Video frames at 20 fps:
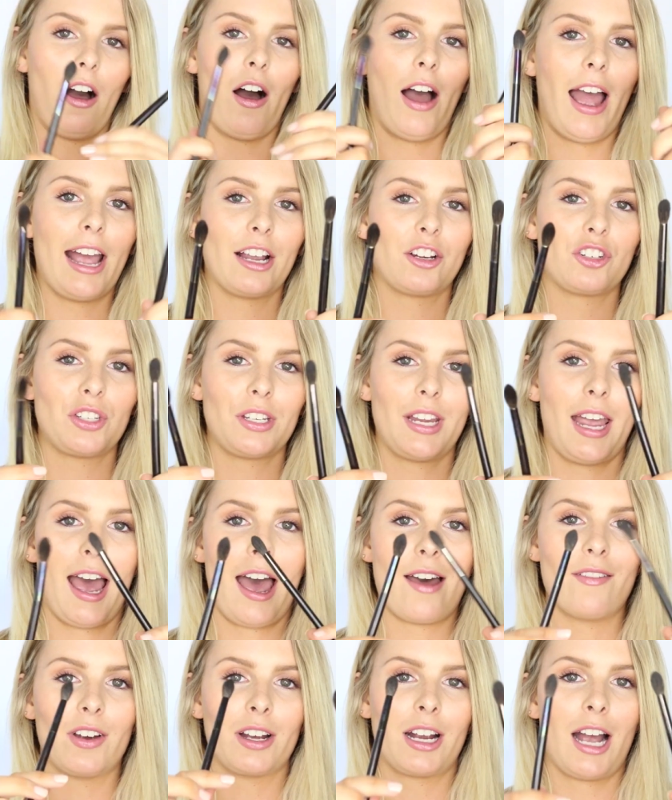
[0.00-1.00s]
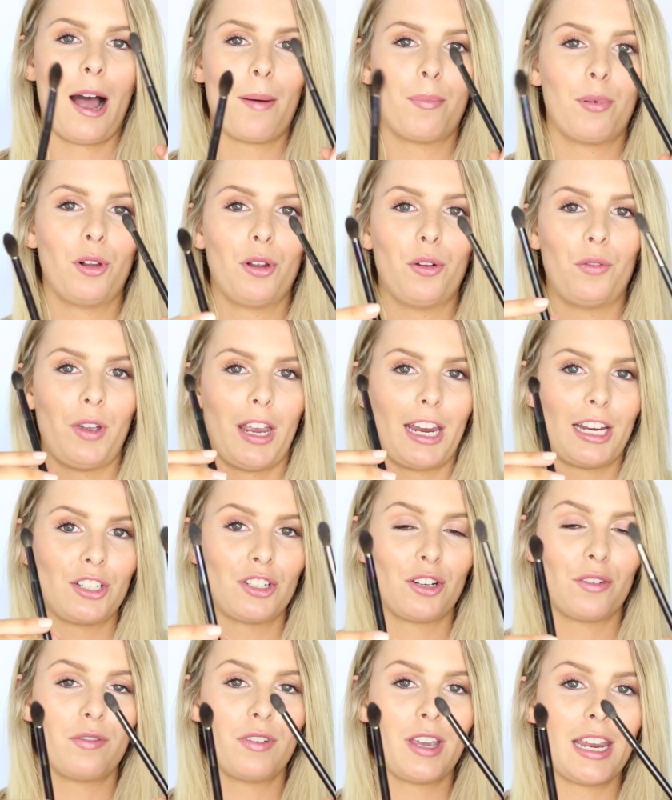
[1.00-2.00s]
I actually have a couple of
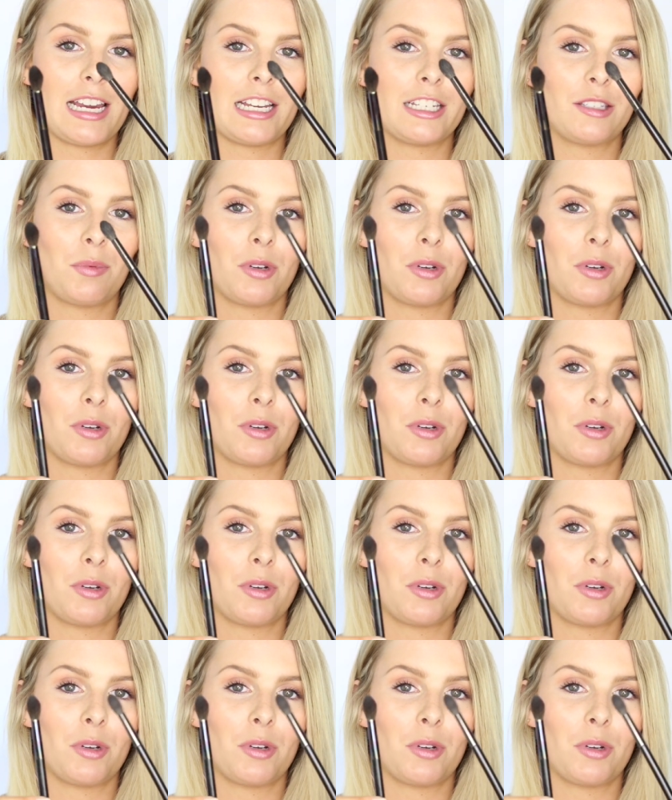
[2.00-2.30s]
each of these